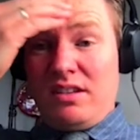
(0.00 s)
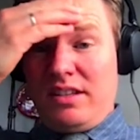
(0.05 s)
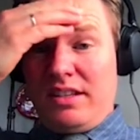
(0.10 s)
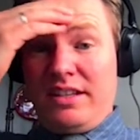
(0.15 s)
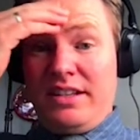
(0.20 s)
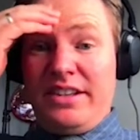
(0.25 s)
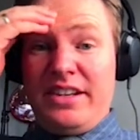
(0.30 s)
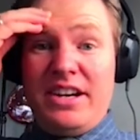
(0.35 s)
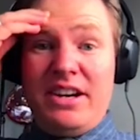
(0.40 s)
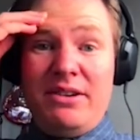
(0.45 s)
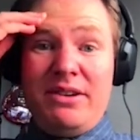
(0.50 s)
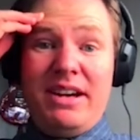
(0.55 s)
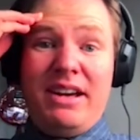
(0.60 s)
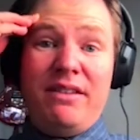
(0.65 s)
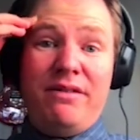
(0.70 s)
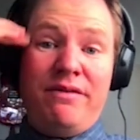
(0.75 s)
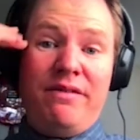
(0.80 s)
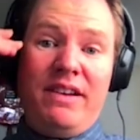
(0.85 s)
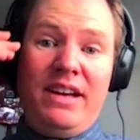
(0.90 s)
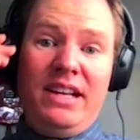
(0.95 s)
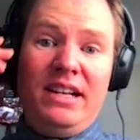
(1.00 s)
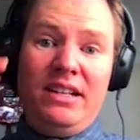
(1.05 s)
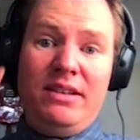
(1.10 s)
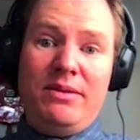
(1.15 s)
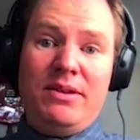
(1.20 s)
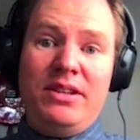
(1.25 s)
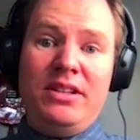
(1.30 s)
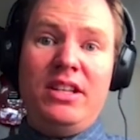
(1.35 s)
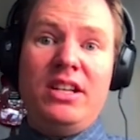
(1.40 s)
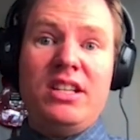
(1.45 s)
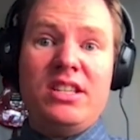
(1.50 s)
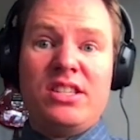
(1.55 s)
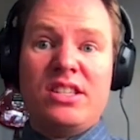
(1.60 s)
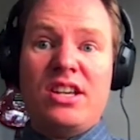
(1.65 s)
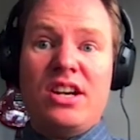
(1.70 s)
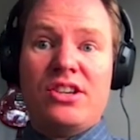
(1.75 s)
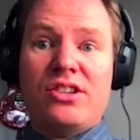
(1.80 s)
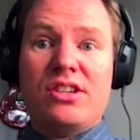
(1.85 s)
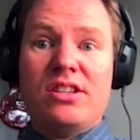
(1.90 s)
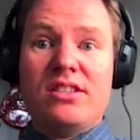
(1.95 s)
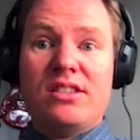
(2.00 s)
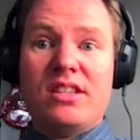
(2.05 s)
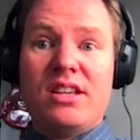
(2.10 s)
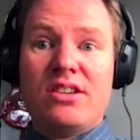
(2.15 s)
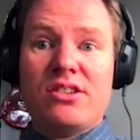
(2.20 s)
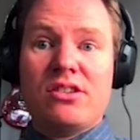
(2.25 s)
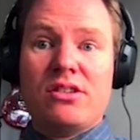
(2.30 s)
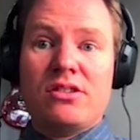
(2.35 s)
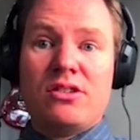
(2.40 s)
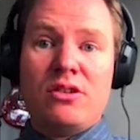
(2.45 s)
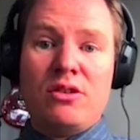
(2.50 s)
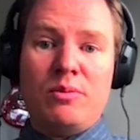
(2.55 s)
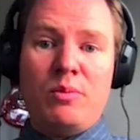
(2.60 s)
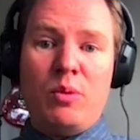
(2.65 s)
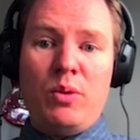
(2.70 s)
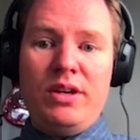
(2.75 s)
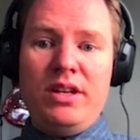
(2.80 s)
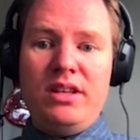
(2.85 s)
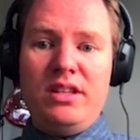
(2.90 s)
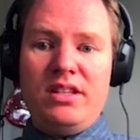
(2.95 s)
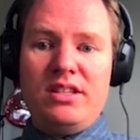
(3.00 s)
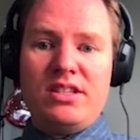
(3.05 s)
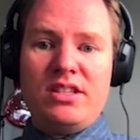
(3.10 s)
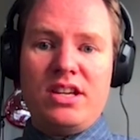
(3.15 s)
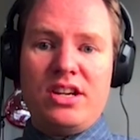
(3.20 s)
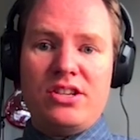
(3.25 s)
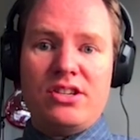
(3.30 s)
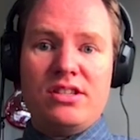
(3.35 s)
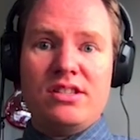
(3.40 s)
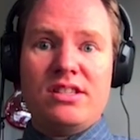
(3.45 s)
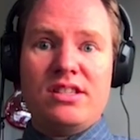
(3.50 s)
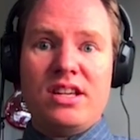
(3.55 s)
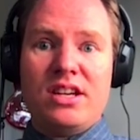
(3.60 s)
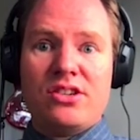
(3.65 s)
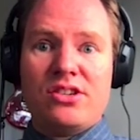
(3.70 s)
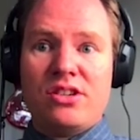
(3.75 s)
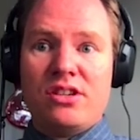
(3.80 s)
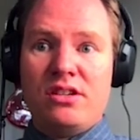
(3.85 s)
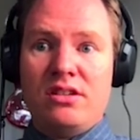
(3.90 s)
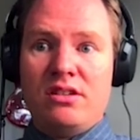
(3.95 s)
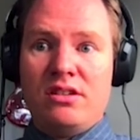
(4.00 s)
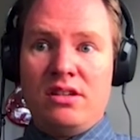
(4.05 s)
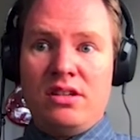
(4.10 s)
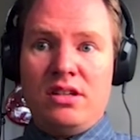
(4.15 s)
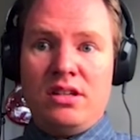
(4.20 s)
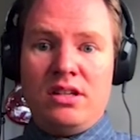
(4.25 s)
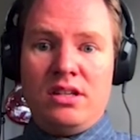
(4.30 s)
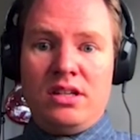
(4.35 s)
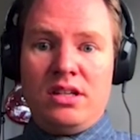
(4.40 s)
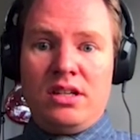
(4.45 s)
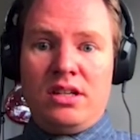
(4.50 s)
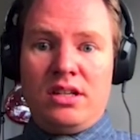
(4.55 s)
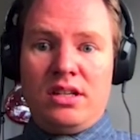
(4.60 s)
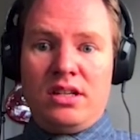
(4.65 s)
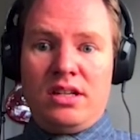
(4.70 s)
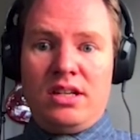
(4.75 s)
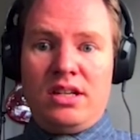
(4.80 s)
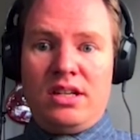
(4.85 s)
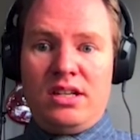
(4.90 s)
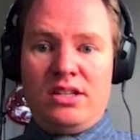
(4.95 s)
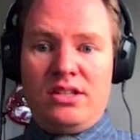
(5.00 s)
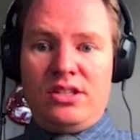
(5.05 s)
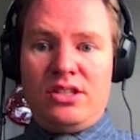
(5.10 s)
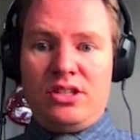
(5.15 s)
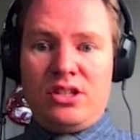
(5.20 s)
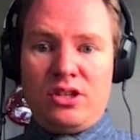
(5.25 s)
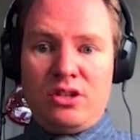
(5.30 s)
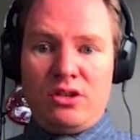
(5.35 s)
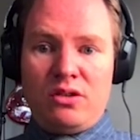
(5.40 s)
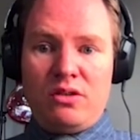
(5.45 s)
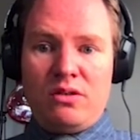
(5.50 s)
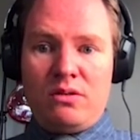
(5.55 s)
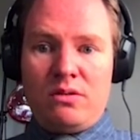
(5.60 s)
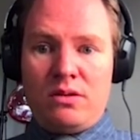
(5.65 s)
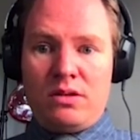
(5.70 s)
Okay, finally we're in the discussion section. So the point of the discussion section is to